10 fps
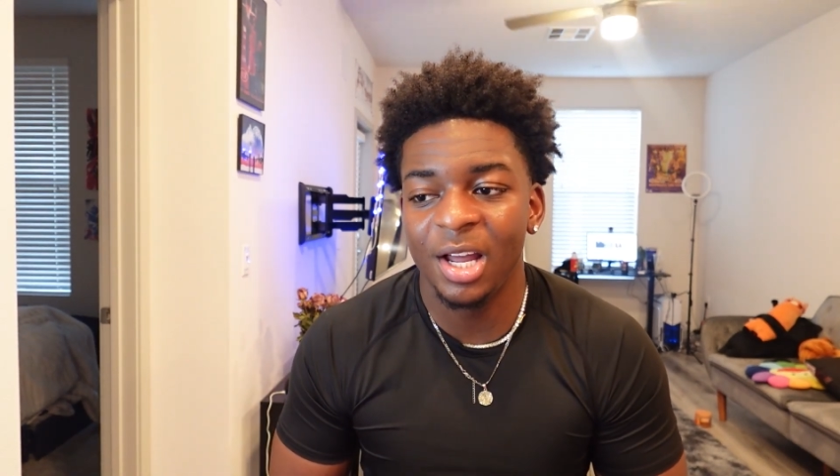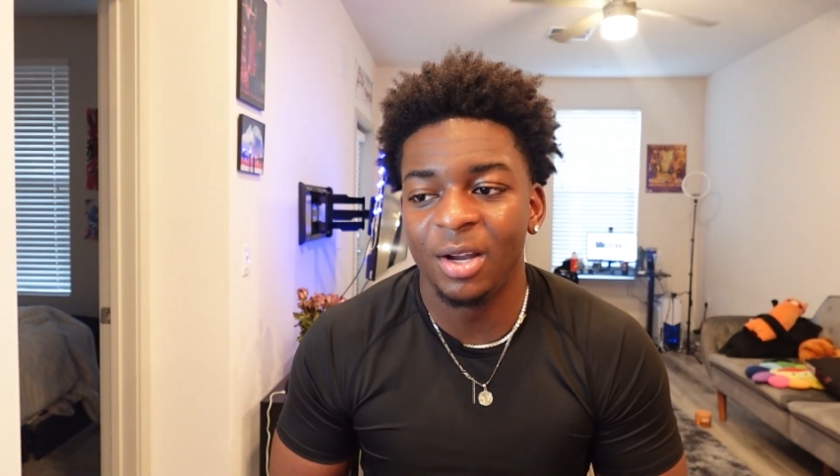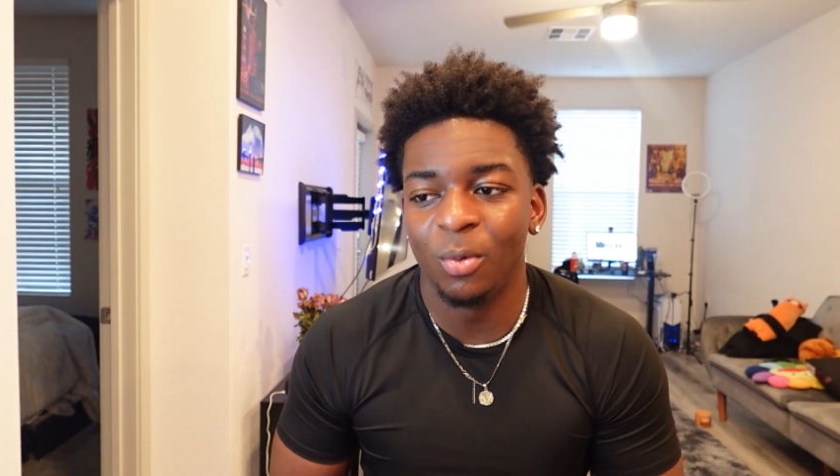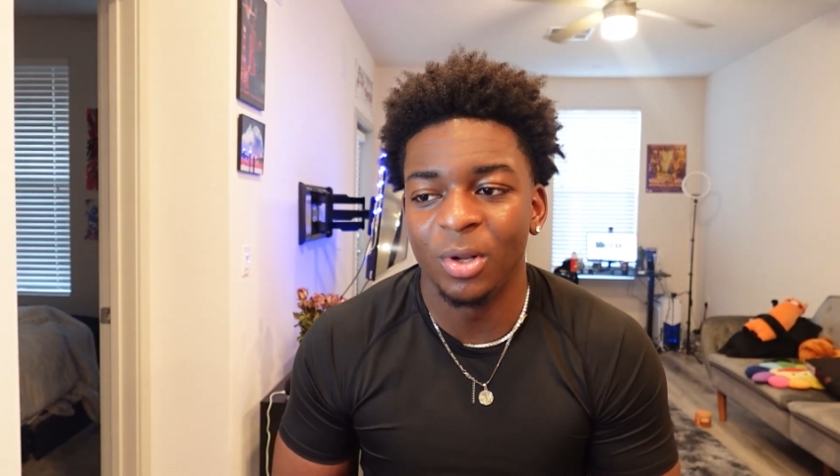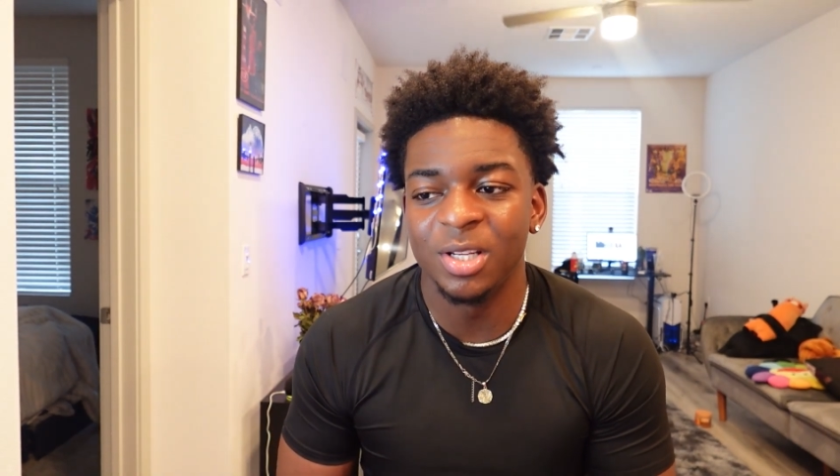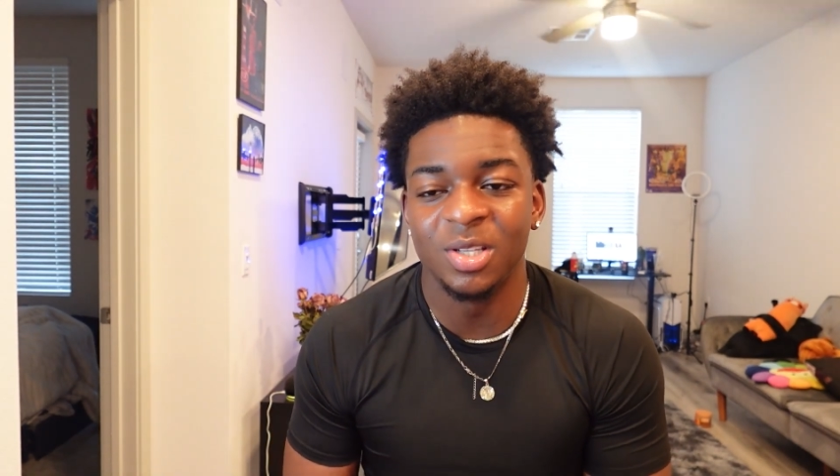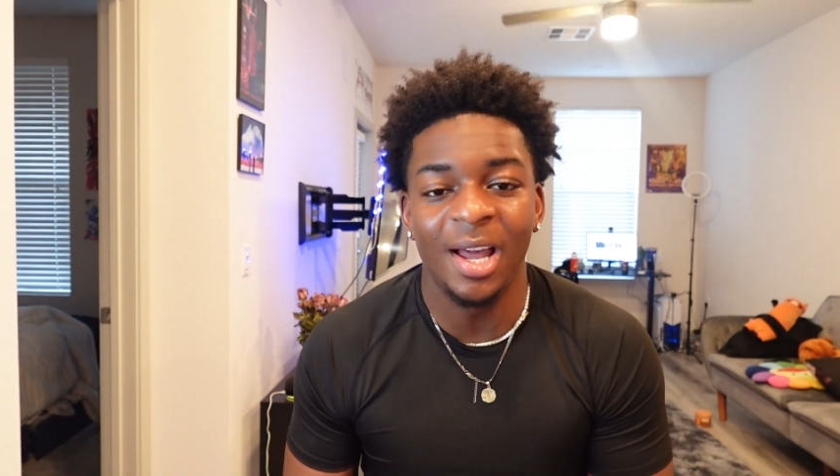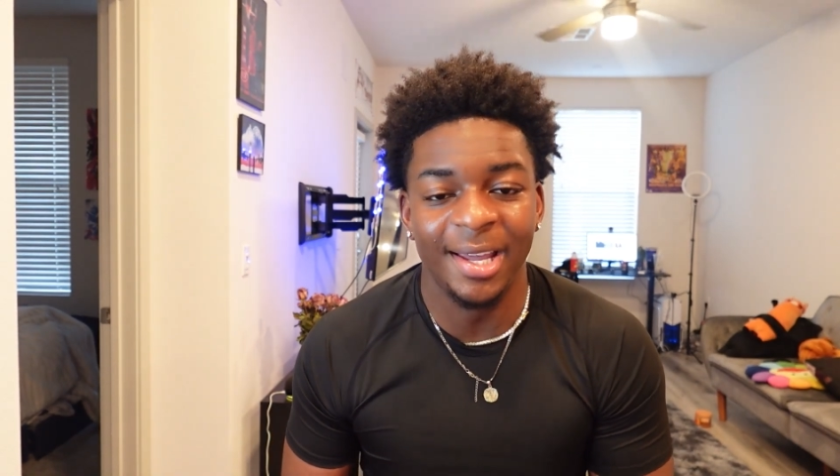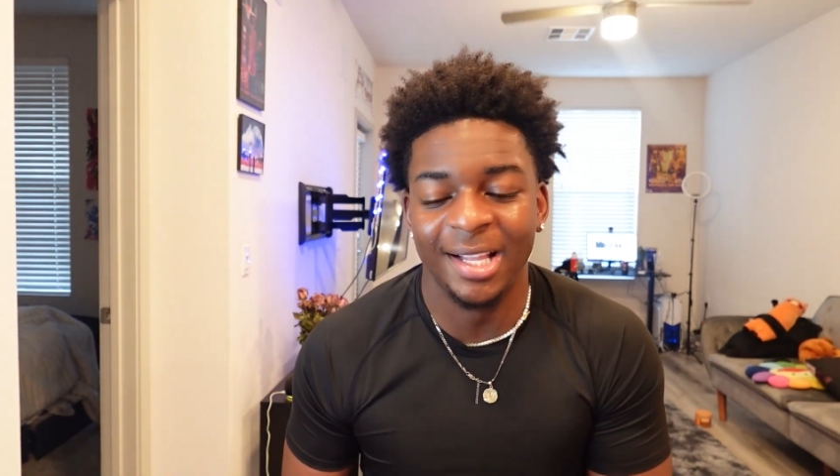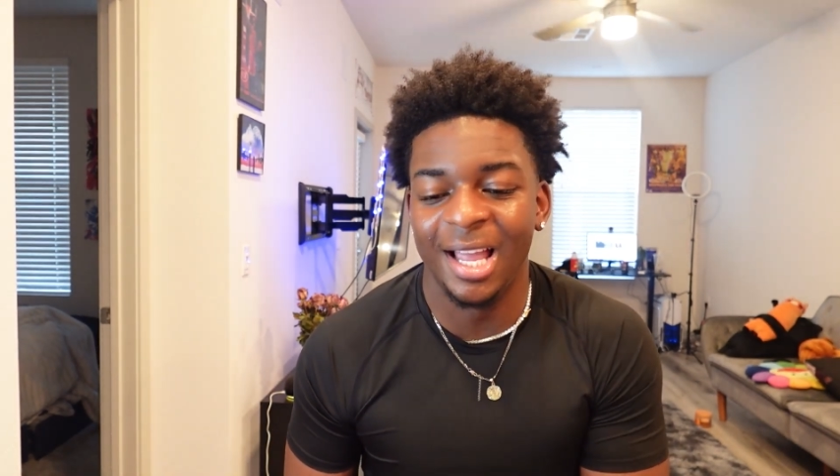like, what it's
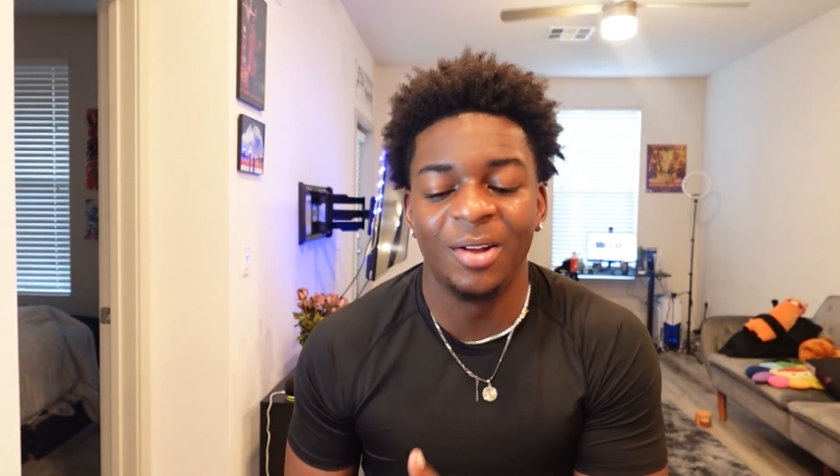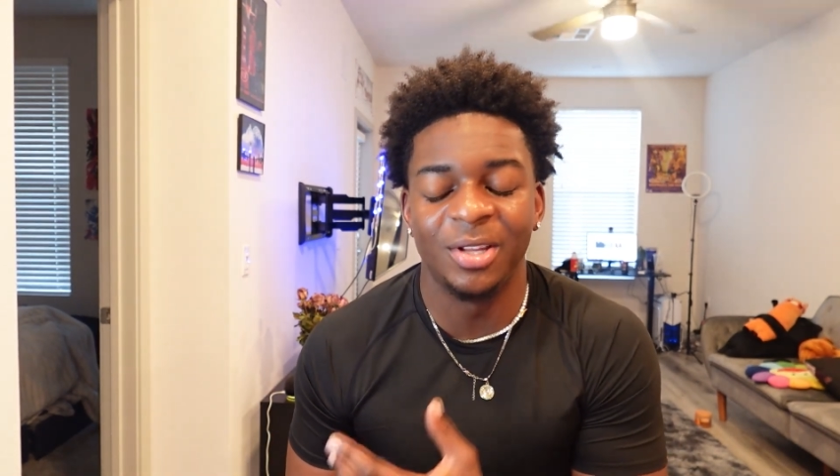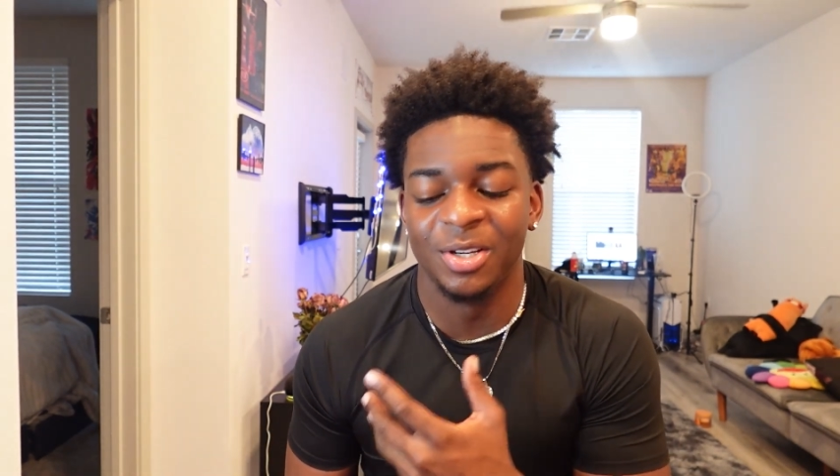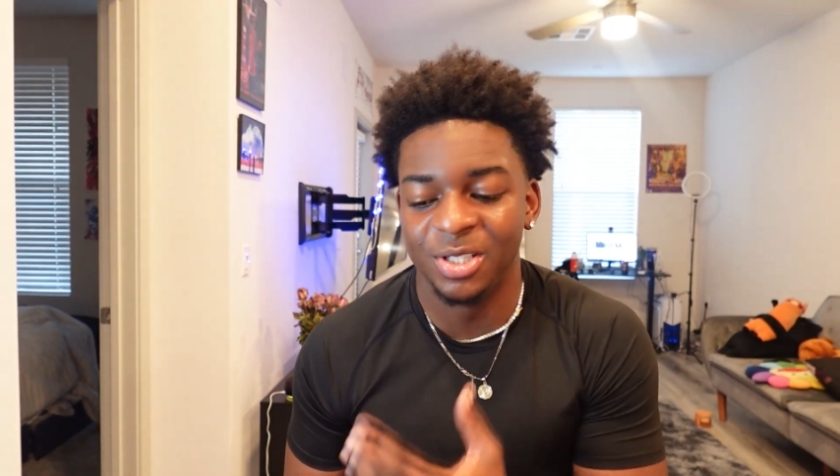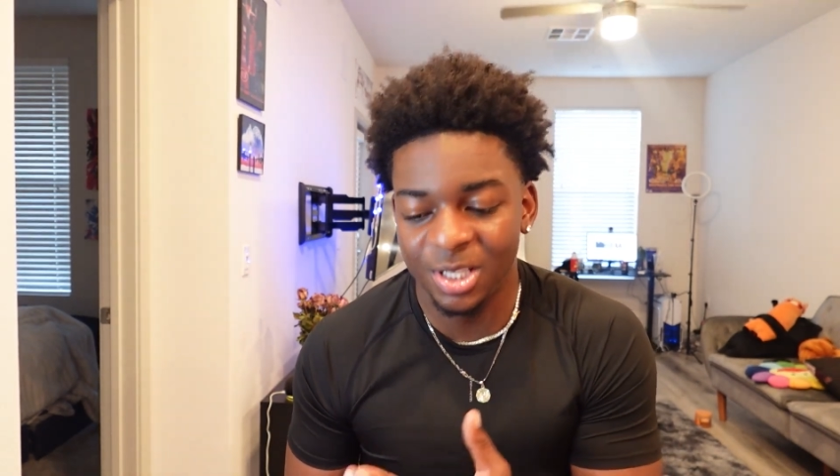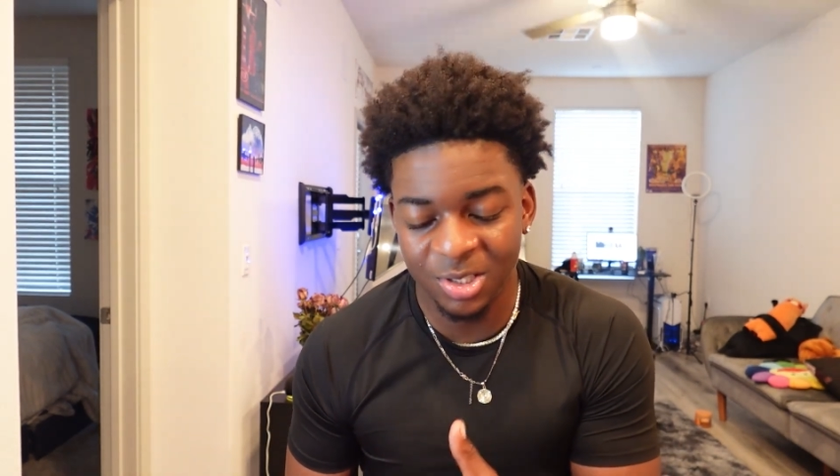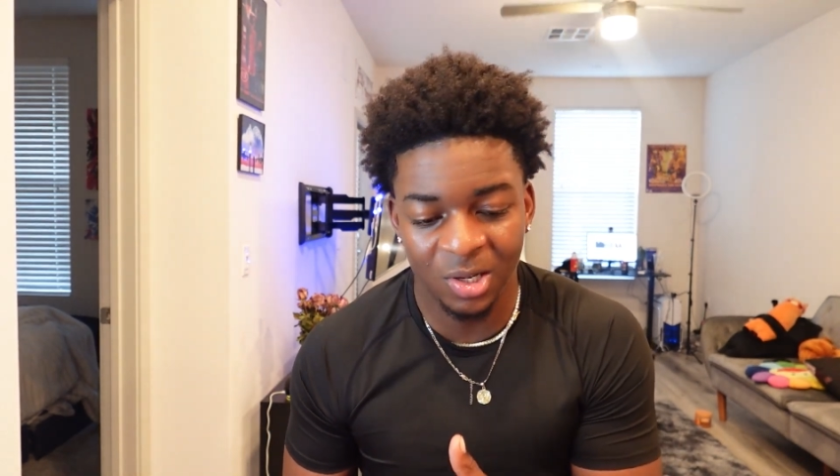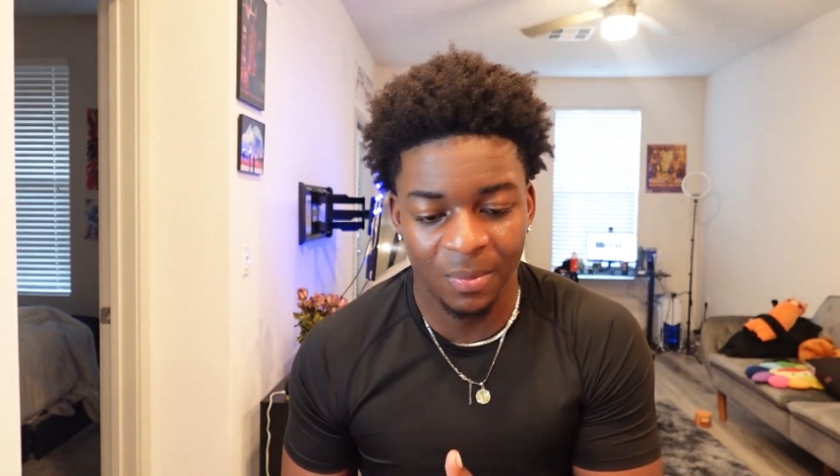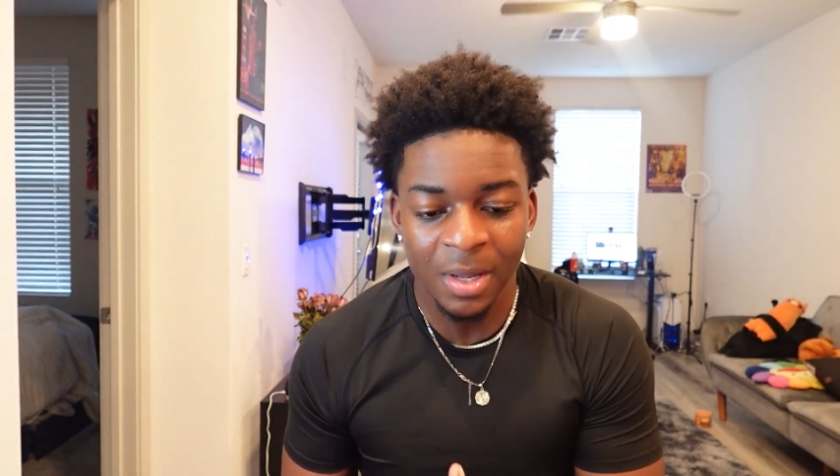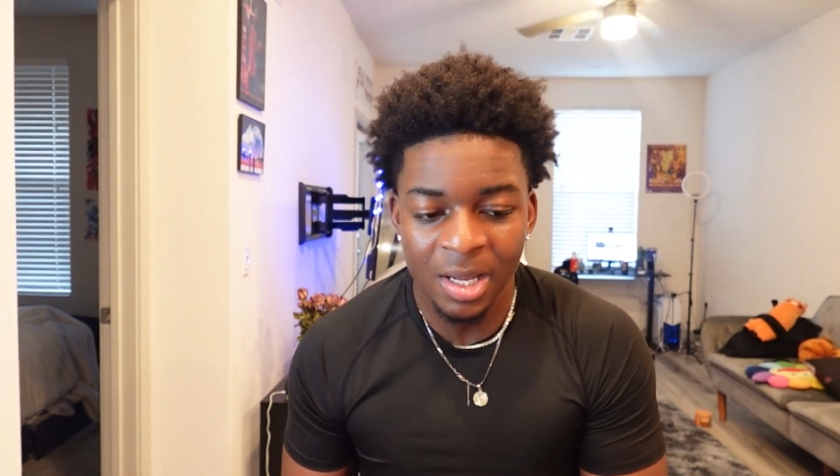like, get out their system. You know